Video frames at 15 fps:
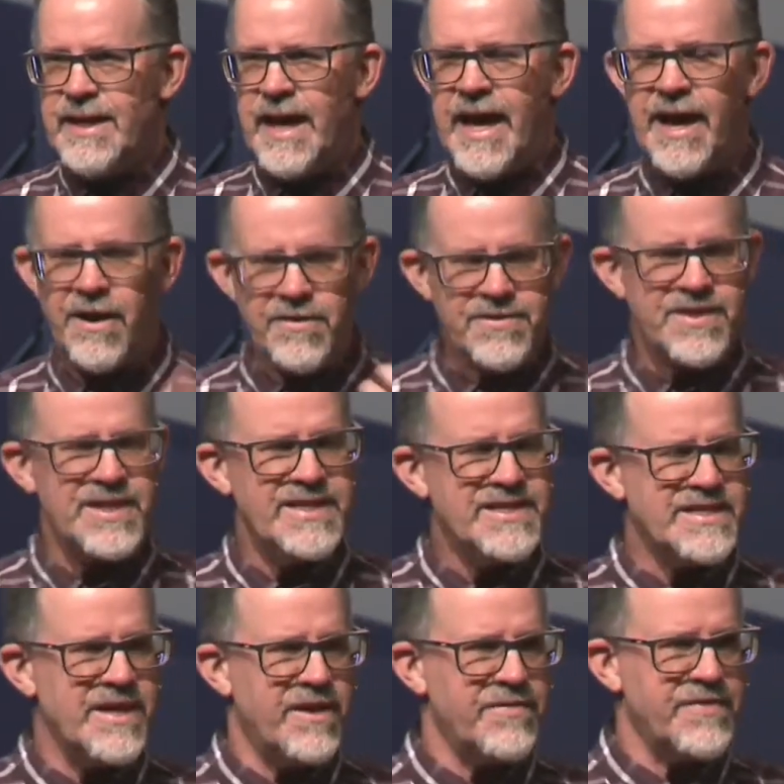Healthy
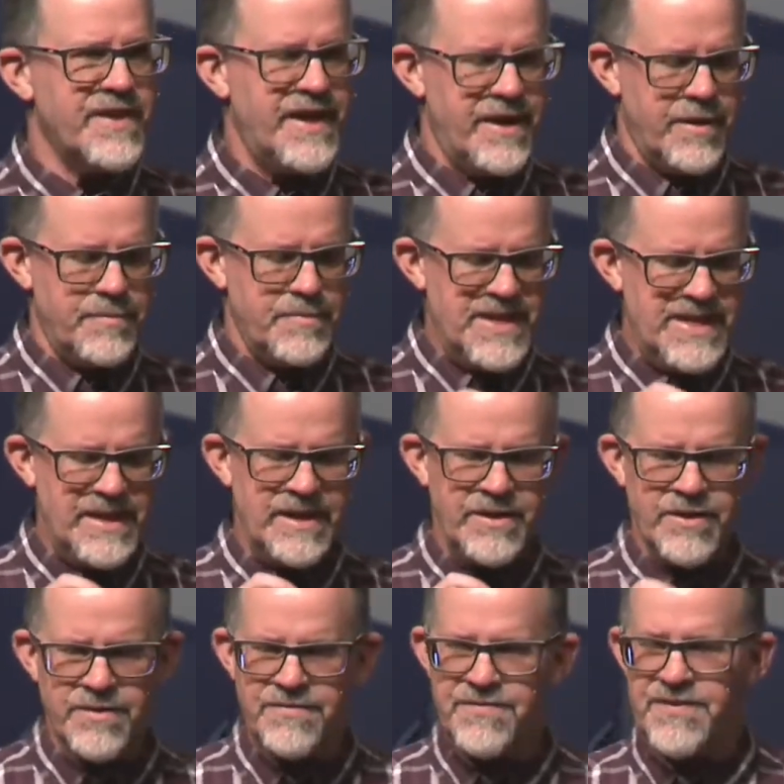self-care, meeting
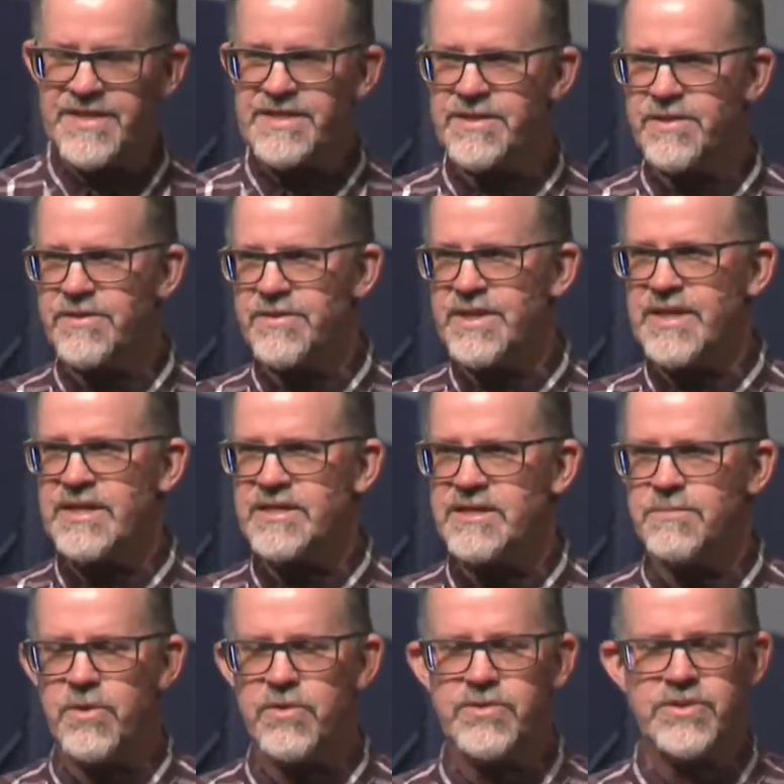your physical needs,
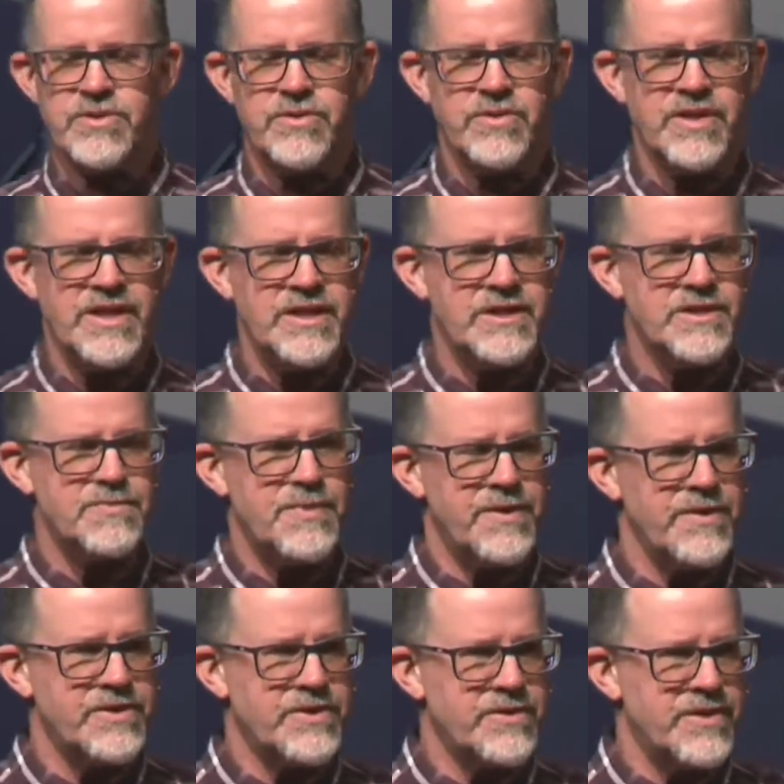emotional needs,
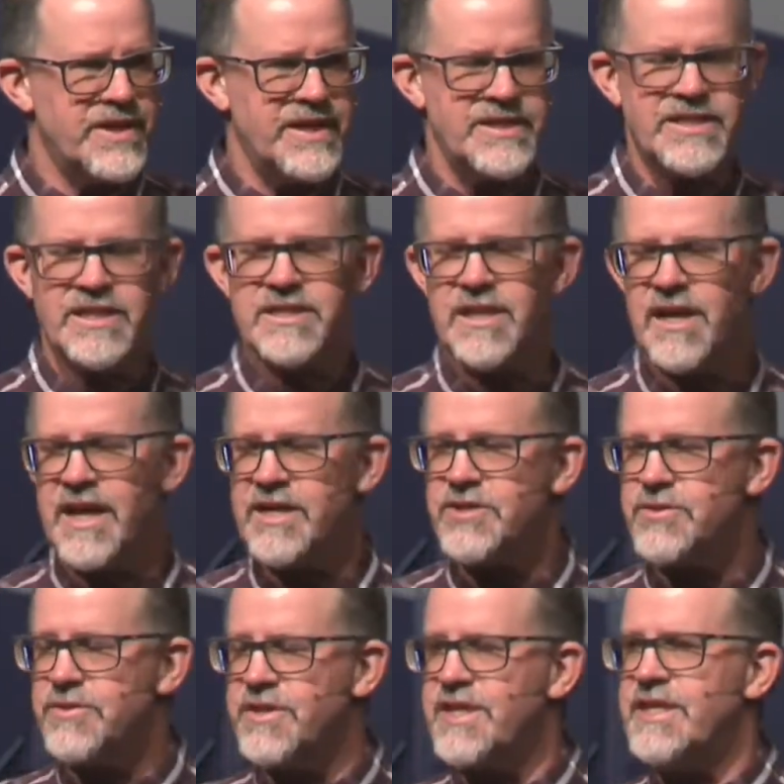spiritual needs,
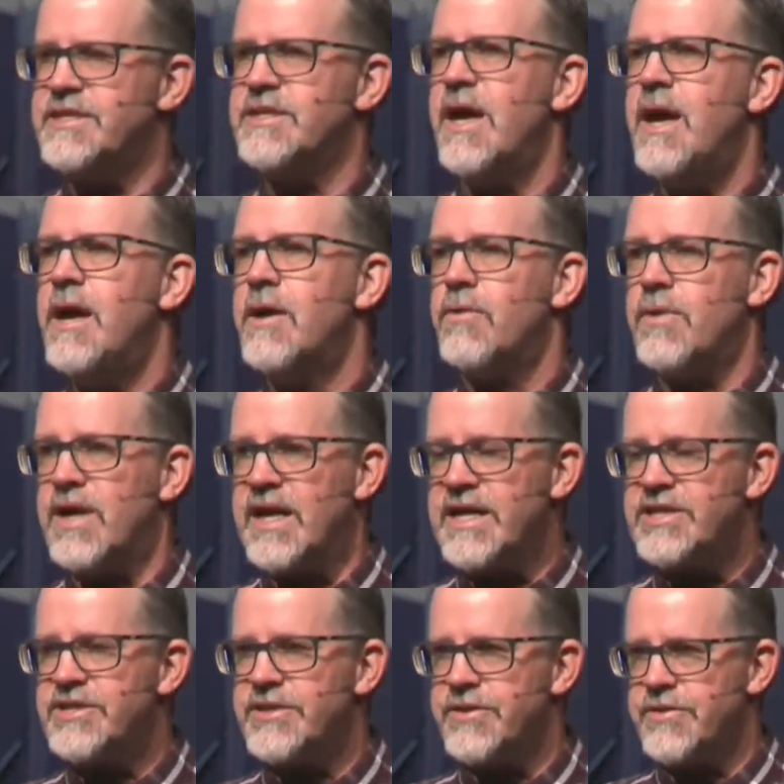intellectual needs,
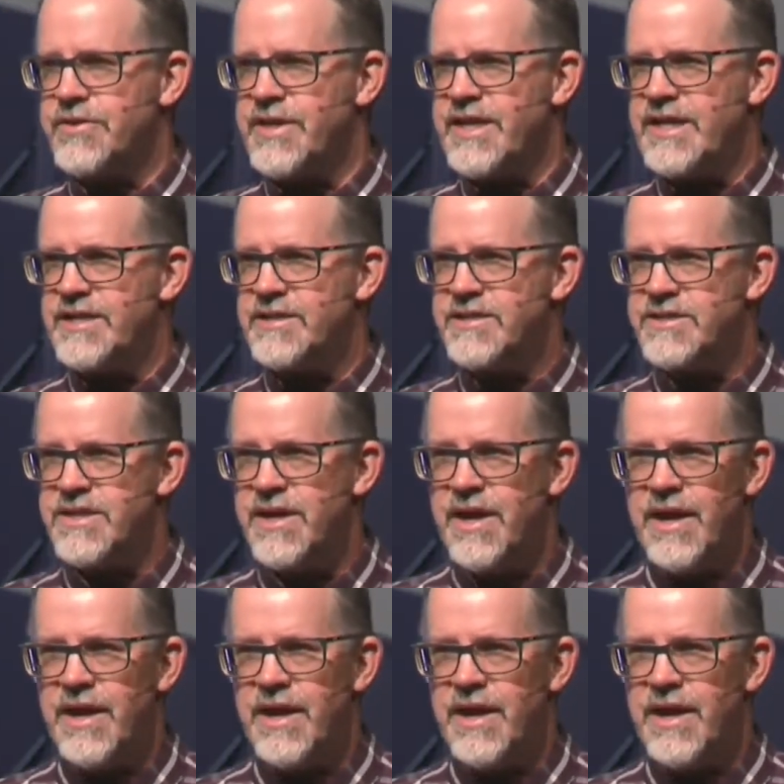relational needs.